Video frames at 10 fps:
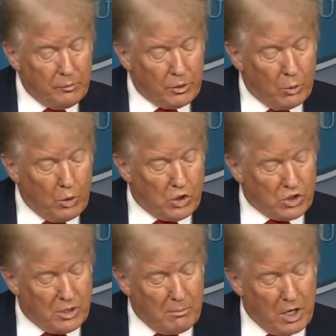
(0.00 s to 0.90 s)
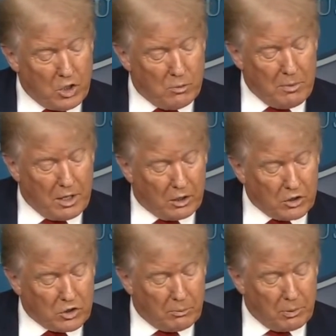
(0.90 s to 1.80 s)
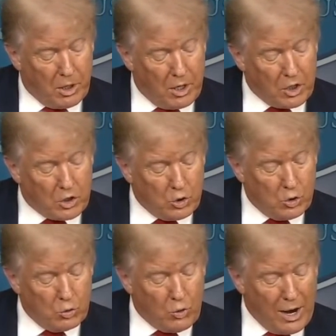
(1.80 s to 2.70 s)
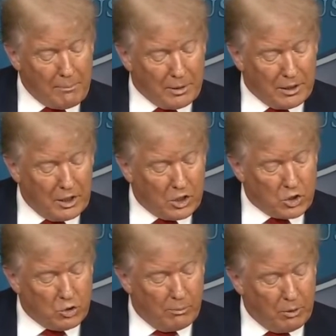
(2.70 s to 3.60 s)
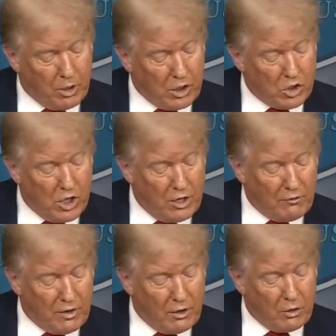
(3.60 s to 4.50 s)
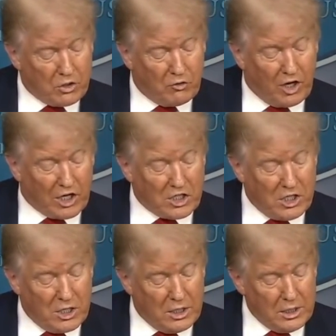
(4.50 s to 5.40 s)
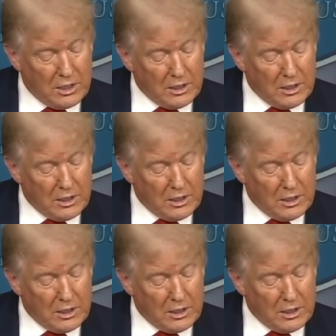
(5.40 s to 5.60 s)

which is a major medical supplier, to rapidly distribute a China virus vaccine